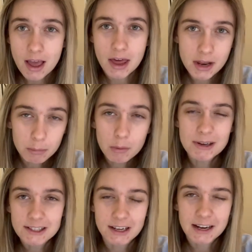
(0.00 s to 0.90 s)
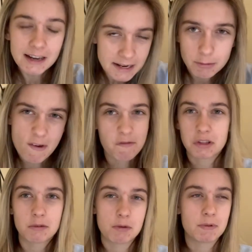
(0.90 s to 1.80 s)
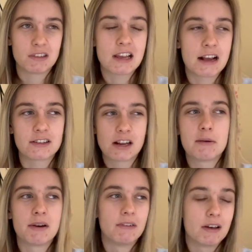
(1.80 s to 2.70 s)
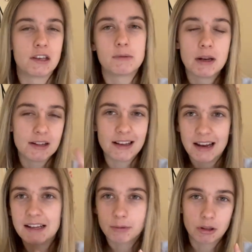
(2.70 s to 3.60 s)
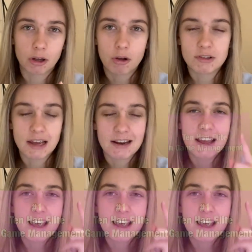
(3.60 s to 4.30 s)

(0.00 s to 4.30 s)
And number one is going to link with everything we've been saying, because I like my five things we learned to link with the content,